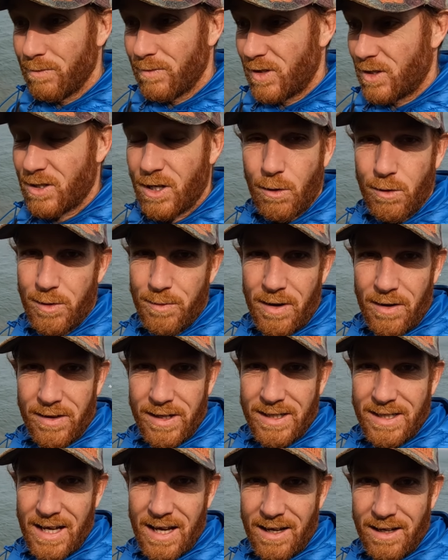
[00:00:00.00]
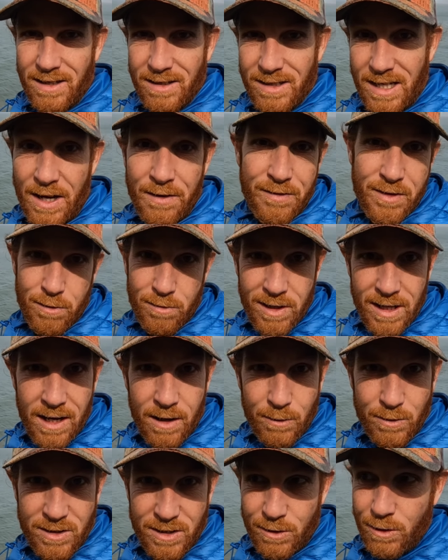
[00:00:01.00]
just going about their day, if they're
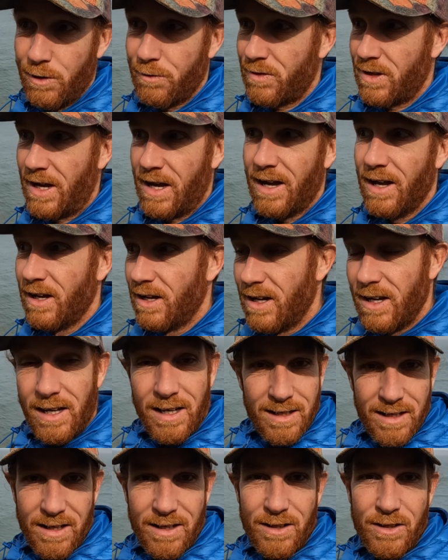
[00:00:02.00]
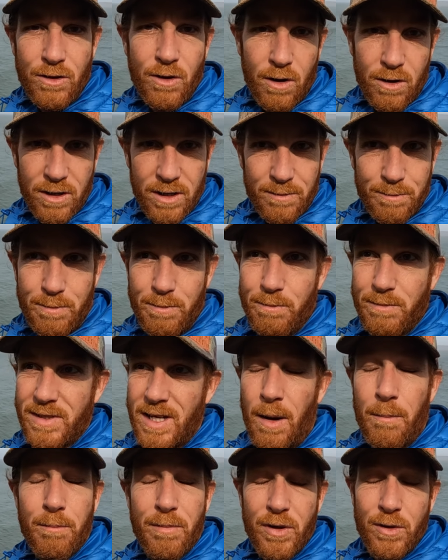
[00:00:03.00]
allowed to, if they're not
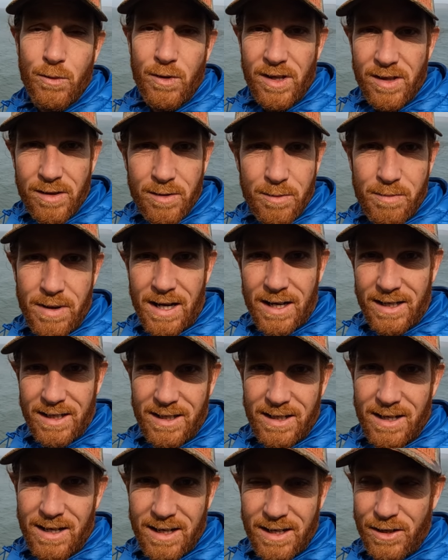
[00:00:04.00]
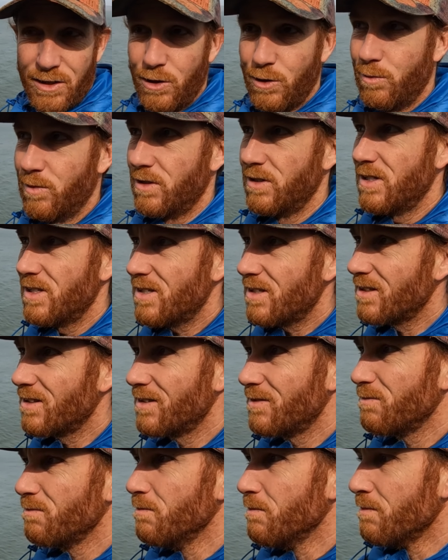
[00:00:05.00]
tampered with by humans,
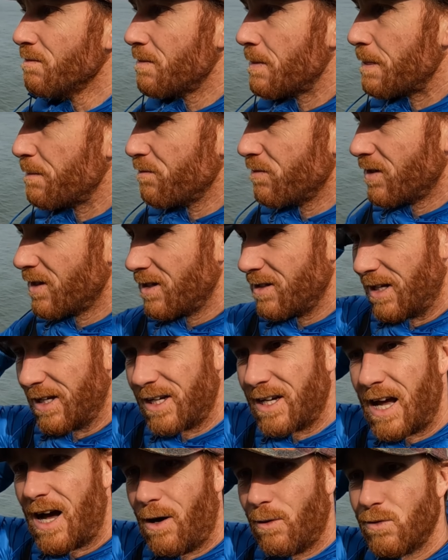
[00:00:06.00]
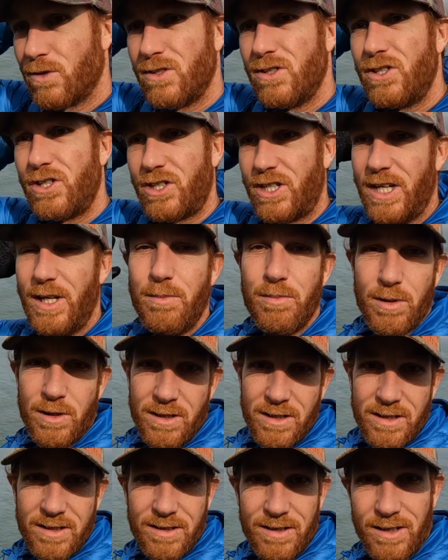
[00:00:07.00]
like cows and sheep,
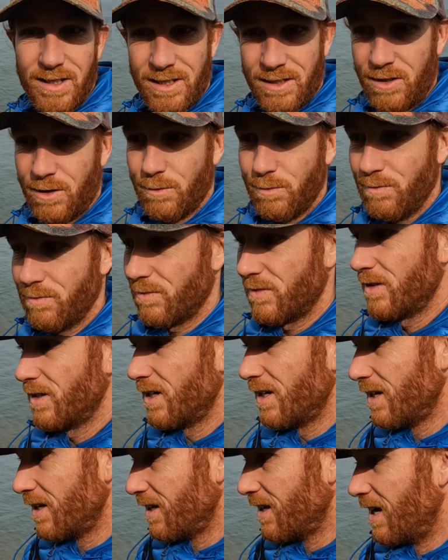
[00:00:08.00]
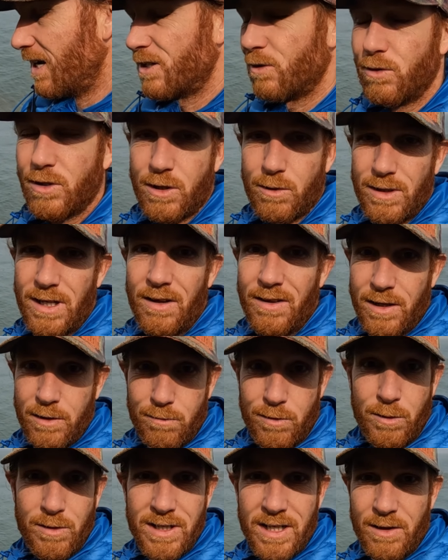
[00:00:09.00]
and you know, I don't want to go down that
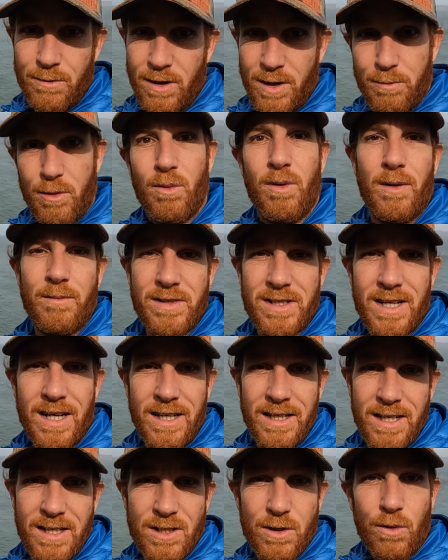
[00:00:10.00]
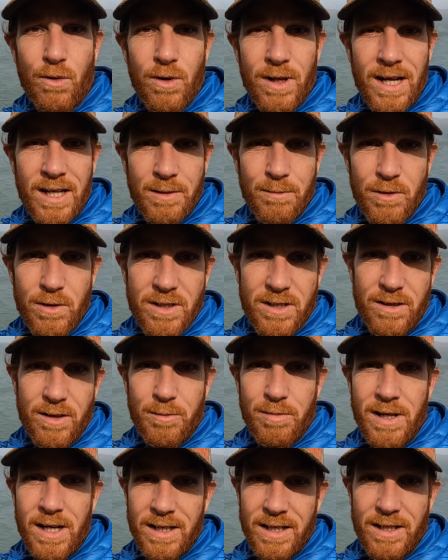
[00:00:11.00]
route anyway. But what I'm saying is all animals on the
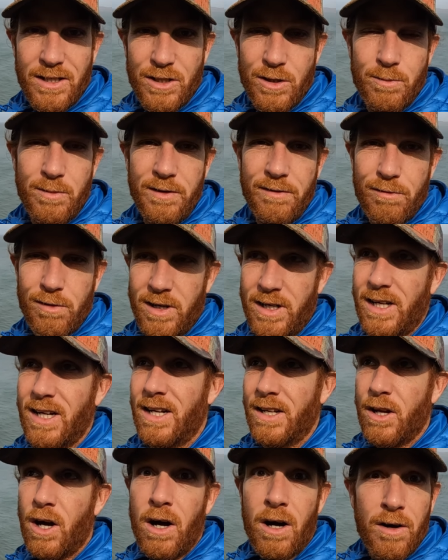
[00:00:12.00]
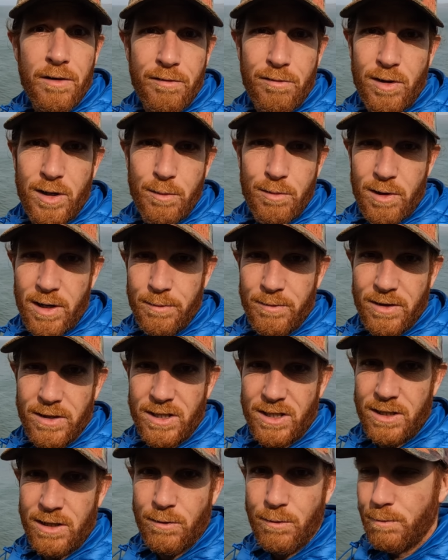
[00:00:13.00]
planet should be free, and are free pretty
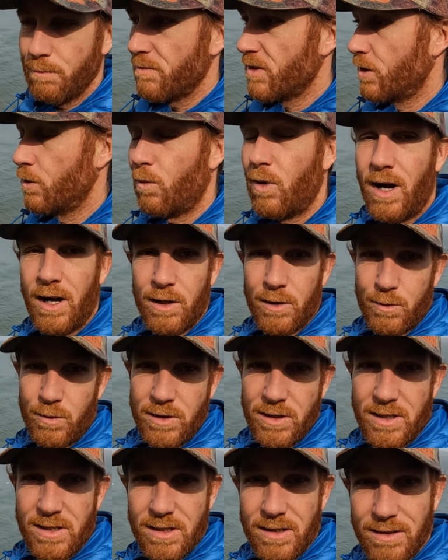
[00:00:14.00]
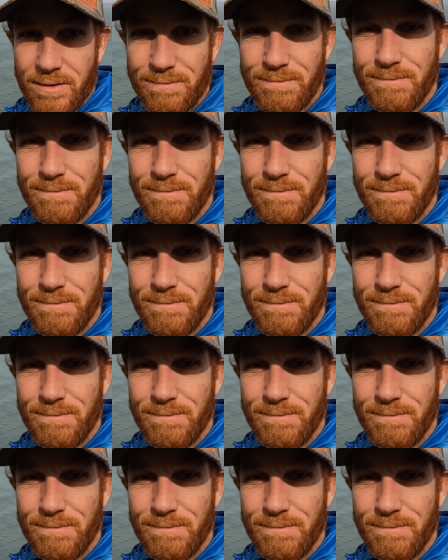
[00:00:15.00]
much, you know, the wild ones.